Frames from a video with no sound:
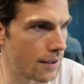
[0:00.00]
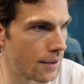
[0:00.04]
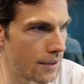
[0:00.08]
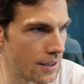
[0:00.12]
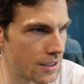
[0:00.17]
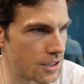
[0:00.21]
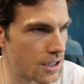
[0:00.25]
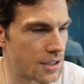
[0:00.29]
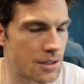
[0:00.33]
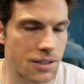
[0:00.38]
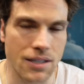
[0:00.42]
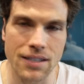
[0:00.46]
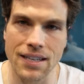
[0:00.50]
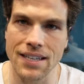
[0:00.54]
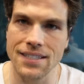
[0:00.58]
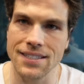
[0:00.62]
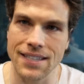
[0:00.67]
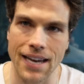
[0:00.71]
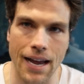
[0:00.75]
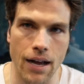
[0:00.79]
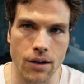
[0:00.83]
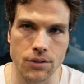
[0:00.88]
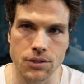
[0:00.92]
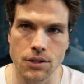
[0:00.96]
It's just
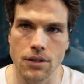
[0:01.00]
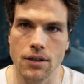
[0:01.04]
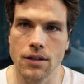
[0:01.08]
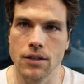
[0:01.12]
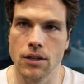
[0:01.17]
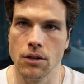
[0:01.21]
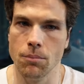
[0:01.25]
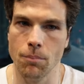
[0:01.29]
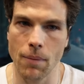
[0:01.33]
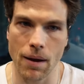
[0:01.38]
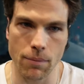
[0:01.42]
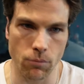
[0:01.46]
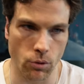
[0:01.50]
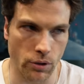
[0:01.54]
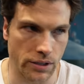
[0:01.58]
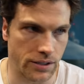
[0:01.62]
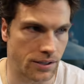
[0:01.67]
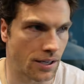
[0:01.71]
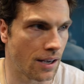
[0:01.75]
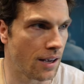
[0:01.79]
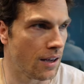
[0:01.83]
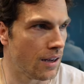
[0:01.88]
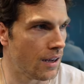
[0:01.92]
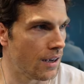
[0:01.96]
nostalgia, good memories.